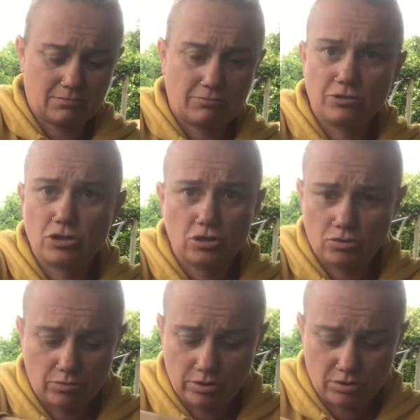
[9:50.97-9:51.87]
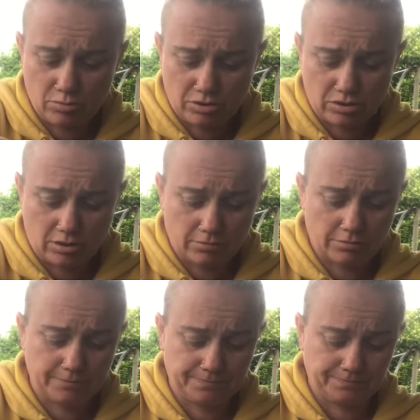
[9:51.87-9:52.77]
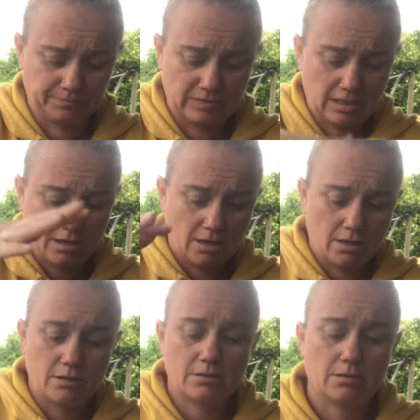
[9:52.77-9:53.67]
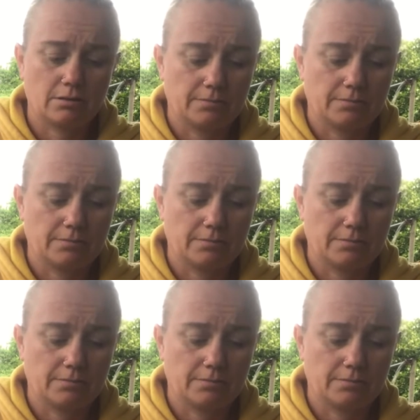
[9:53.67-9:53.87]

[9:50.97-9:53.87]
reduce, reuse, recycle, so